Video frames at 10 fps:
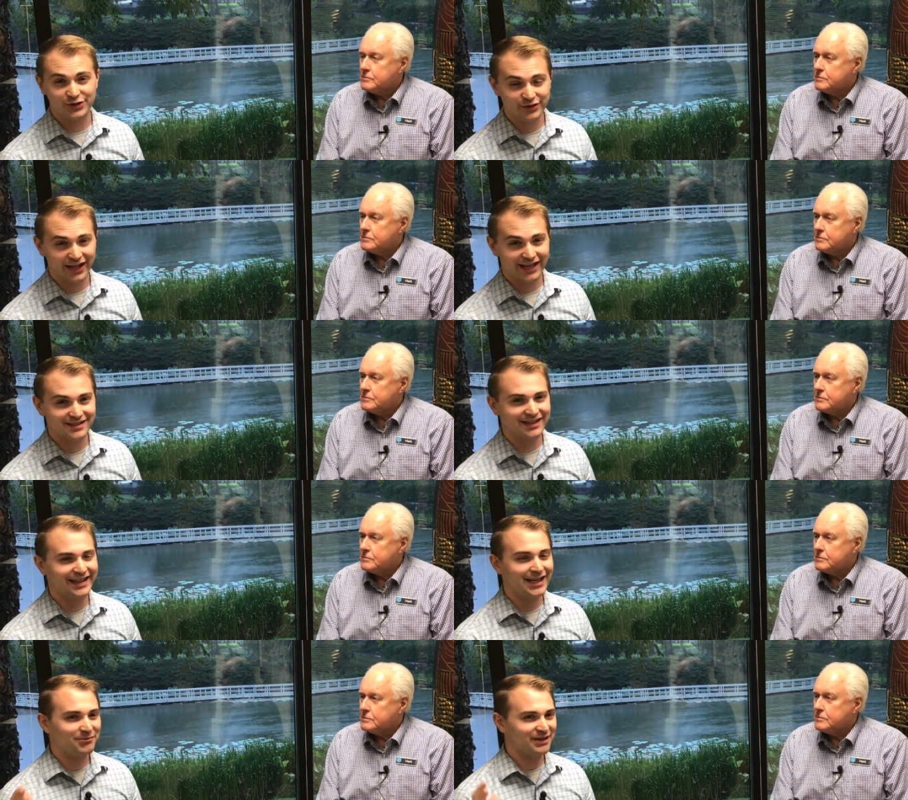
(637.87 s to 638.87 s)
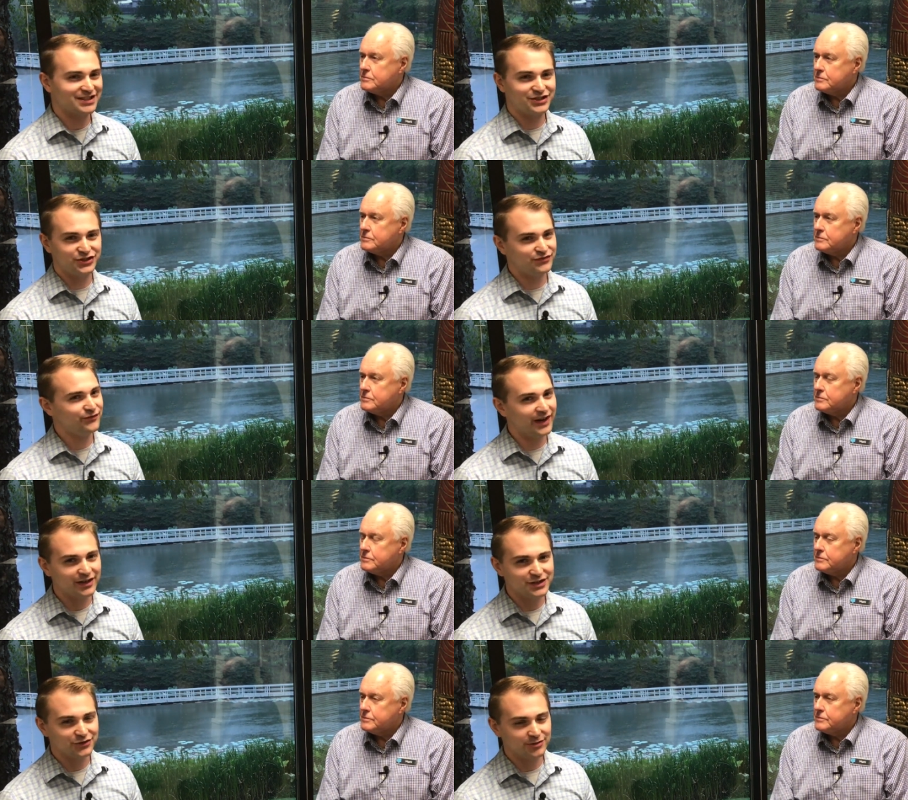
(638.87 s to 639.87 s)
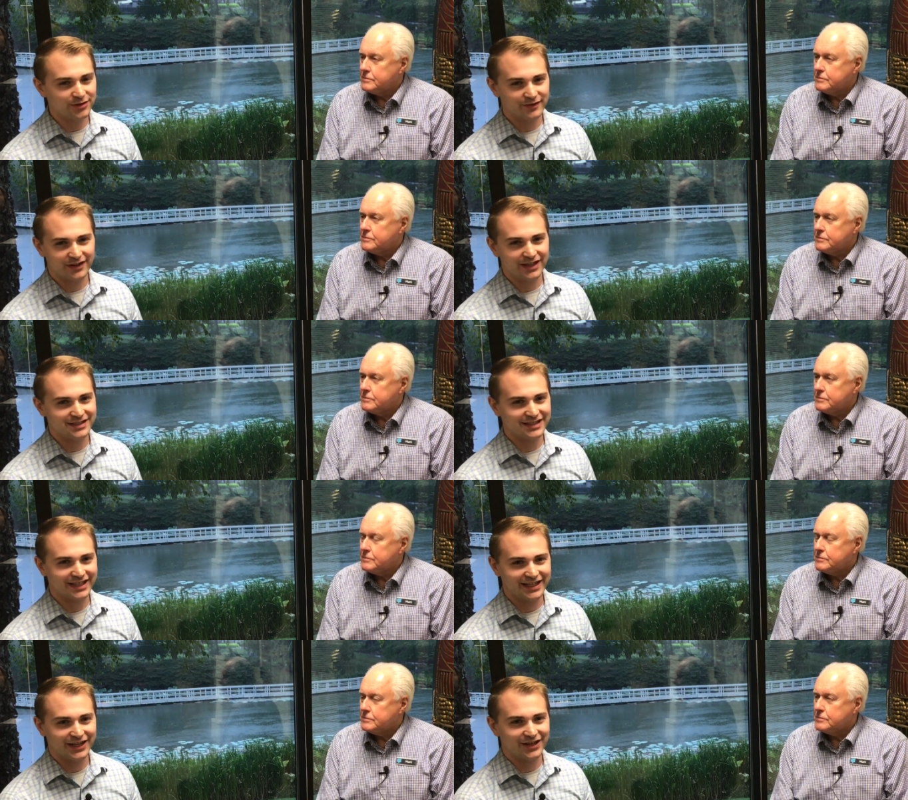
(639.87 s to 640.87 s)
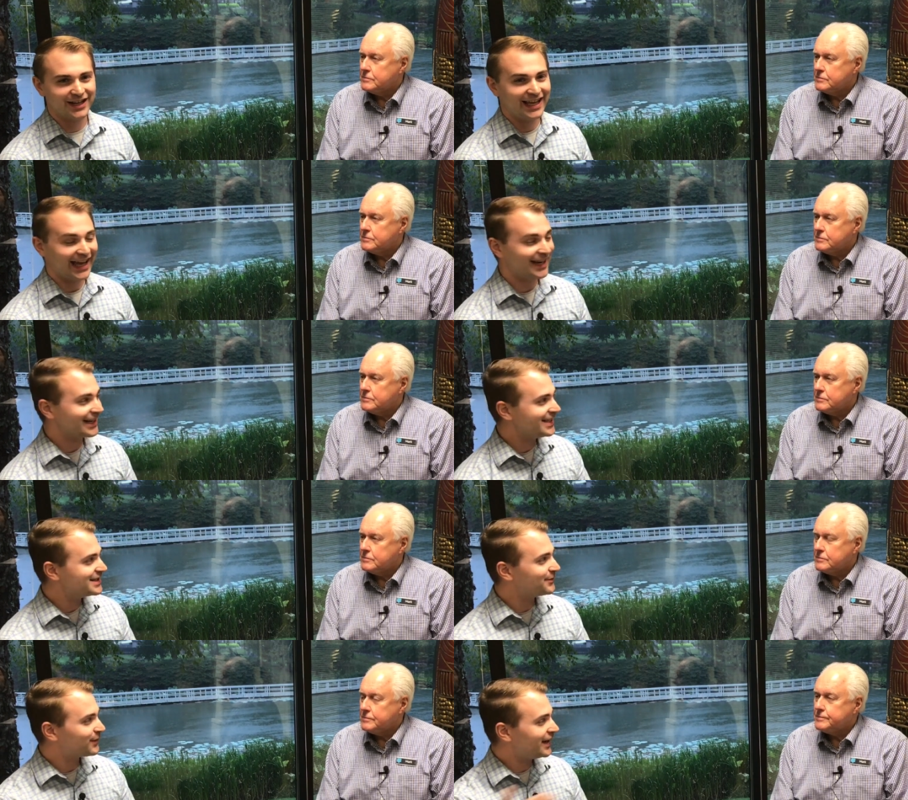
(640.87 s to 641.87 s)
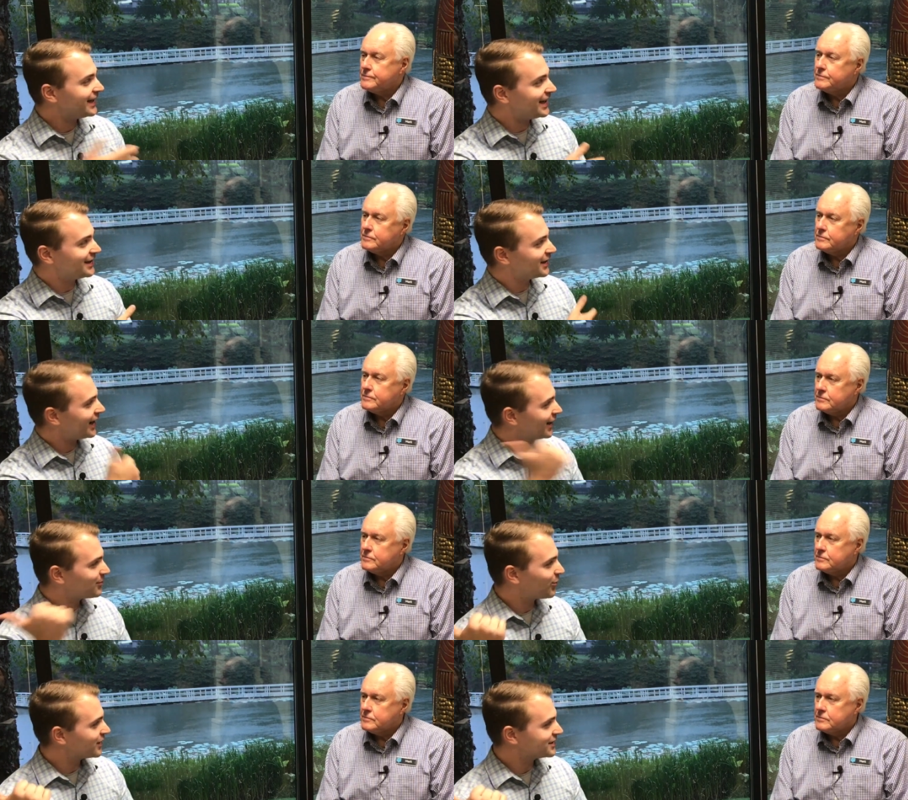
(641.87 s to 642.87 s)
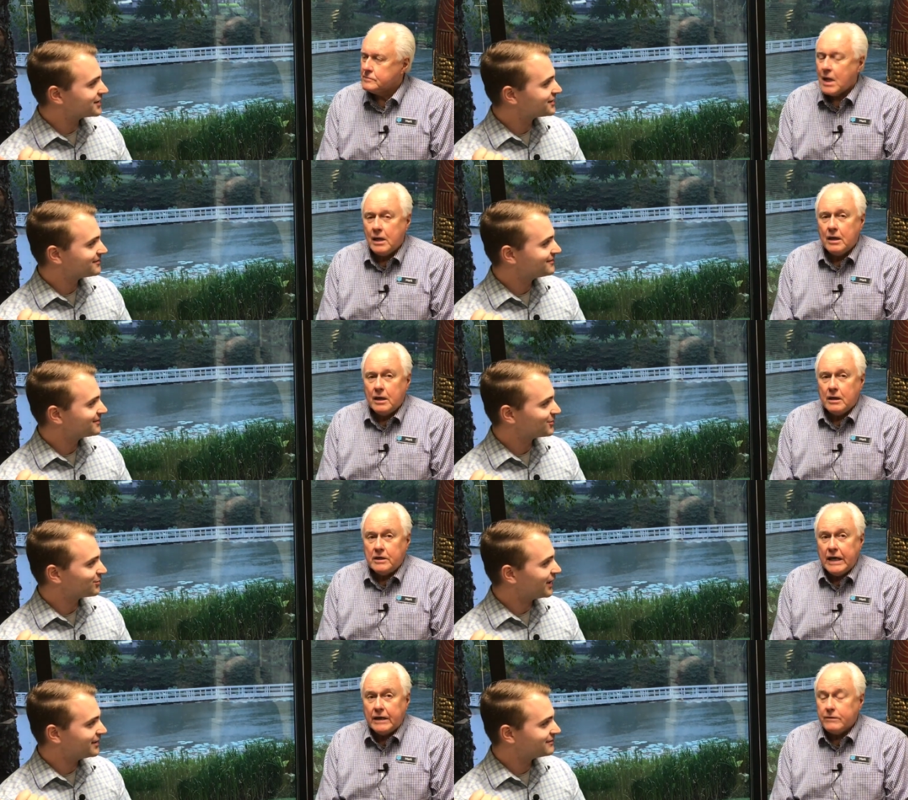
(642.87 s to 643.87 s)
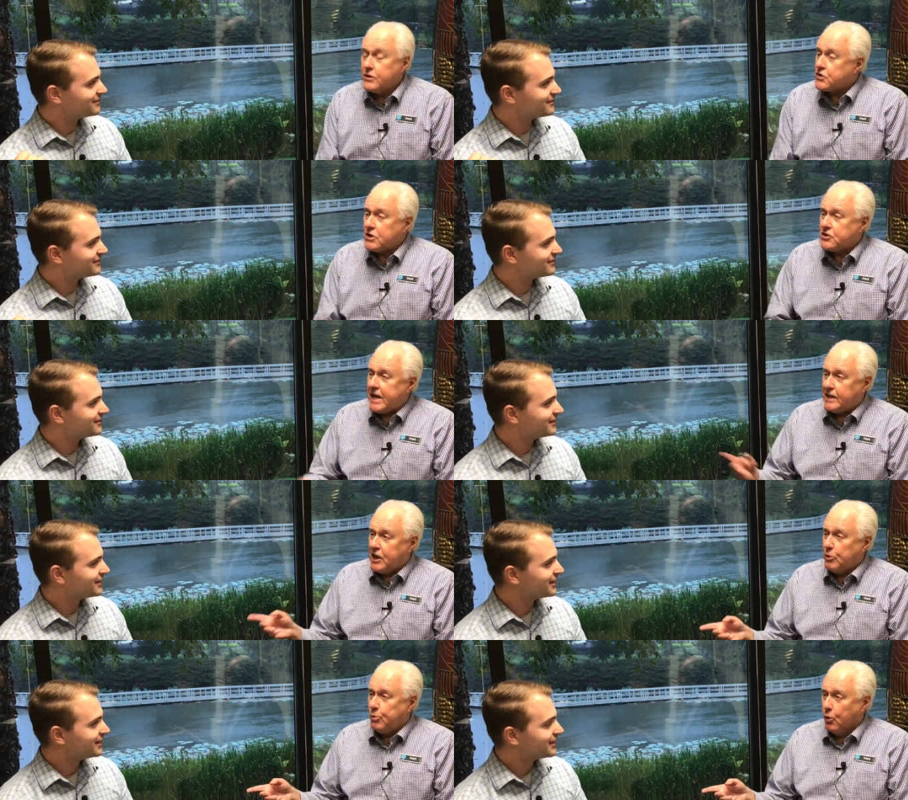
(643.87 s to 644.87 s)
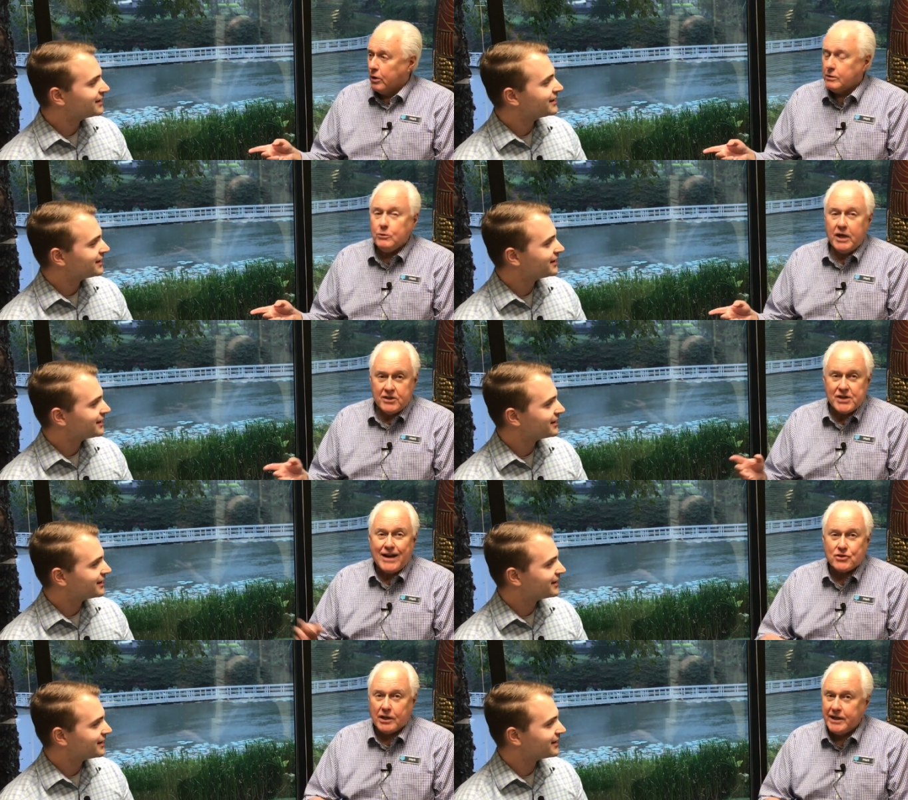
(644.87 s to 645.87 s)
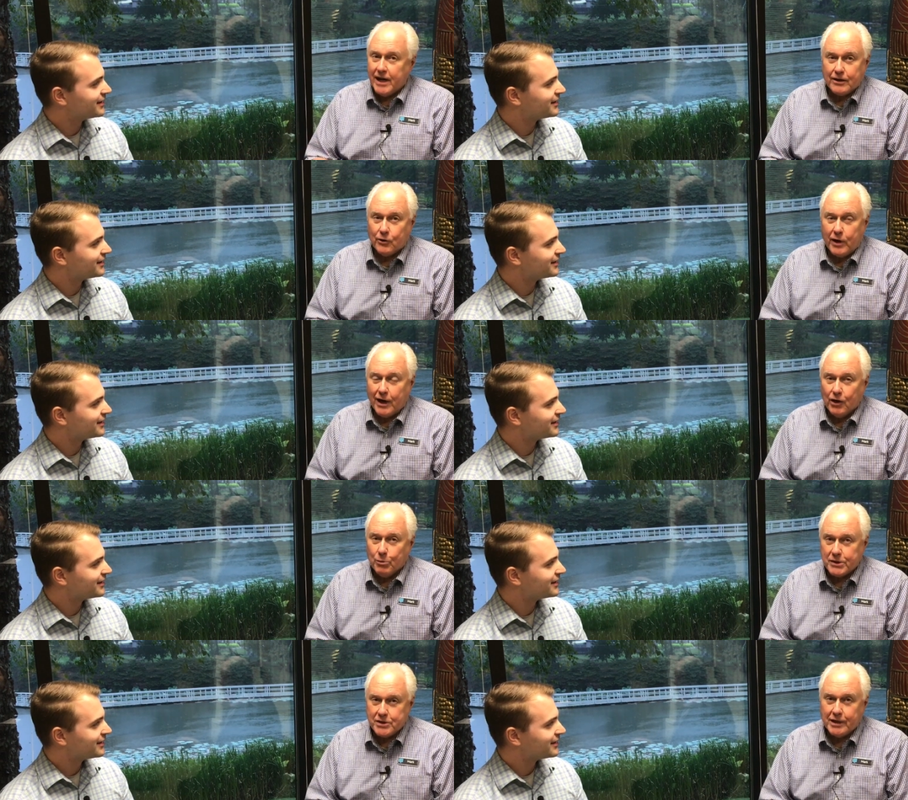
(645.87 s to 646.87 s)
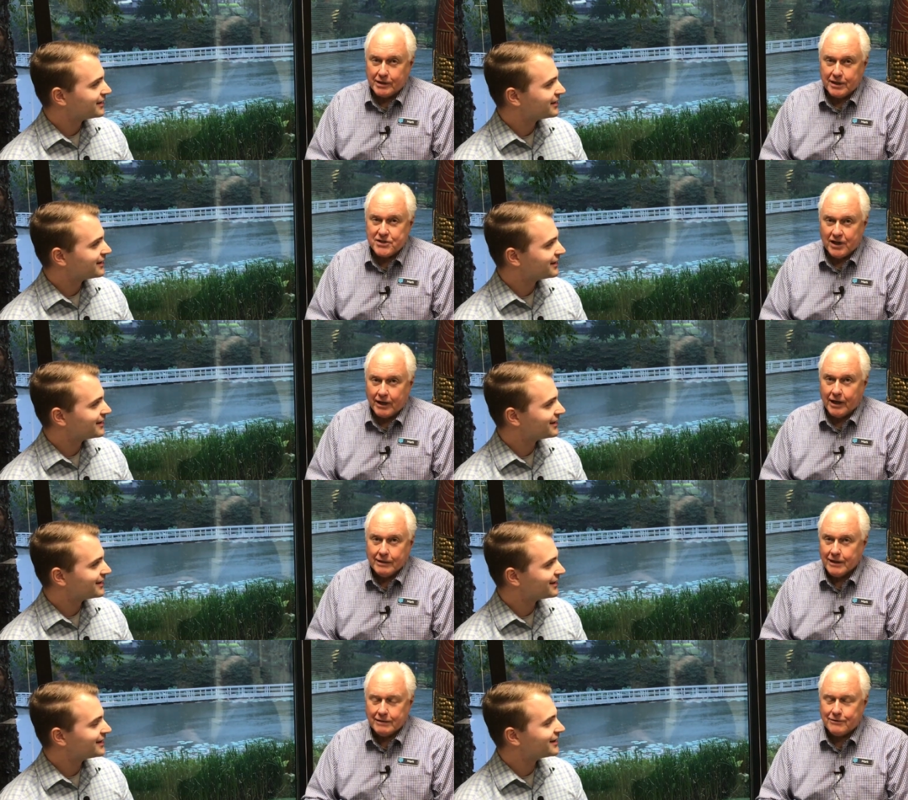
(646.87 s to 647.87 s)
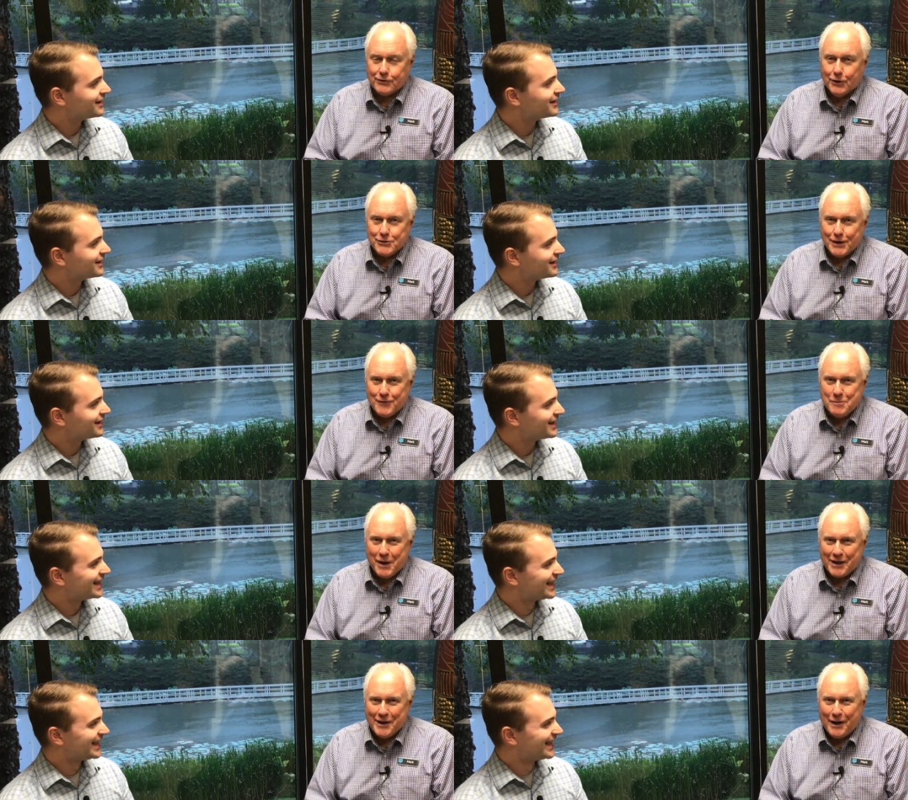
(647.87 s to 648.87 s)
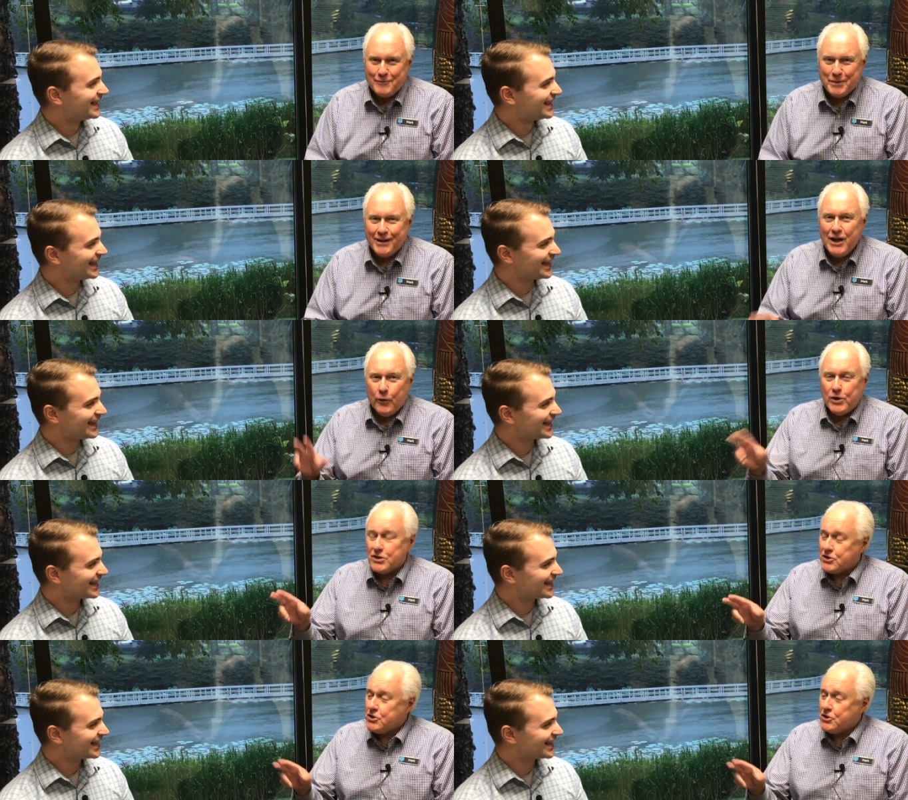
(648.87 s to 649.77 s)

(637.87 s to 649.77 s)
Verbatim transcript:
Speaker 1: it over two days, but it's very doable, very easy to get here, and an easy flight in. The airport is
Speaker 2: right. Yeah, the Cincinnati airport is actually not in Ohio, but it's in Kentucky. That throws everybody off, but